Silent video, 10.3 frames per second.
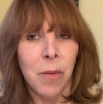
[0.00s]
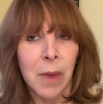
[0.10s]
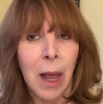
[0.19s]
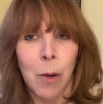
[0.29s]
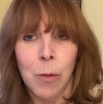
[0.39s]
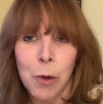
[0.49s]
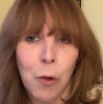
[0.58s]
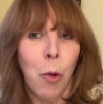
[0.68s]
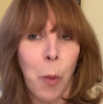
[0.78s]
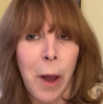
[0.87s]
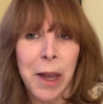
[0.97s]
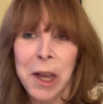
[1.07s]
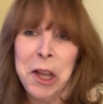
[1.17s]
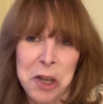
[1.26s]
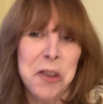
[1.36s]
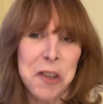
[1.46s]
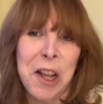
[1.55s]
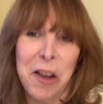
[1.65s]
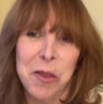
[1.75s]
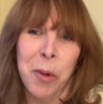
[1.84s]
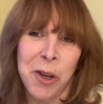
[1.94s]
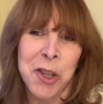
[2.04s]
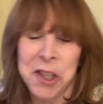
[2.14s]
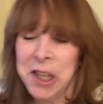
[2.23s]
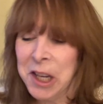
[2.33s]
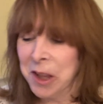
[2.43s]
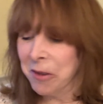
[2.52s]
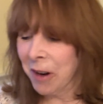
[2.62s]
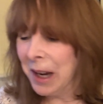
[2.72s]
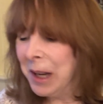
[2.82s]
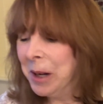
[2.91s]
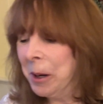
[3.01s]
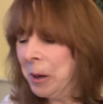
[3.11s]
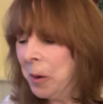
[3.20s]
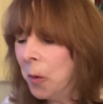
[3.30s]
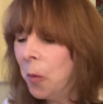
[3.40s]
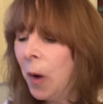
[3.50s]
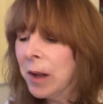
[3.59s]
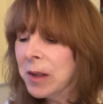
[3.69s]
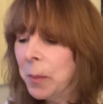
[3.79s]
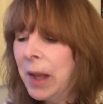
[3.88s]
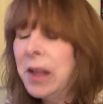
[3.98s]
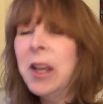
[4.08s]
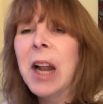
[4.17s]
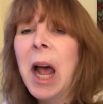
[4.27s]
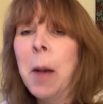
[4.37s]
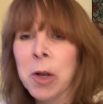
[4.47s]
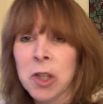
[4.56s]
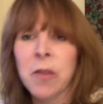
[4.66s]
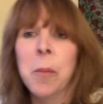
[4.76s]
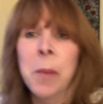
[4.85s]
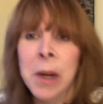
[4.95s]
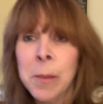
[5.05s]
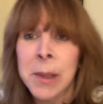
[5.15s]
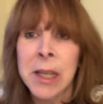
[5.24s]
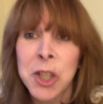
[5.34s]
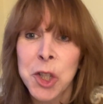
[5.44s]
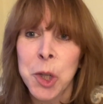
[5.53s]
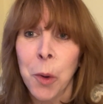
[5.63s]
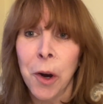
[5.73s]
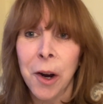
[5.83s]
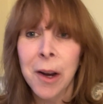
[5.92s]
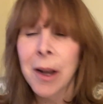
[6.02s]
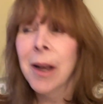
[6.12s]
Now, you're away and you still have to brush your teeth, right? Well, depending on how much of a minimalist you are,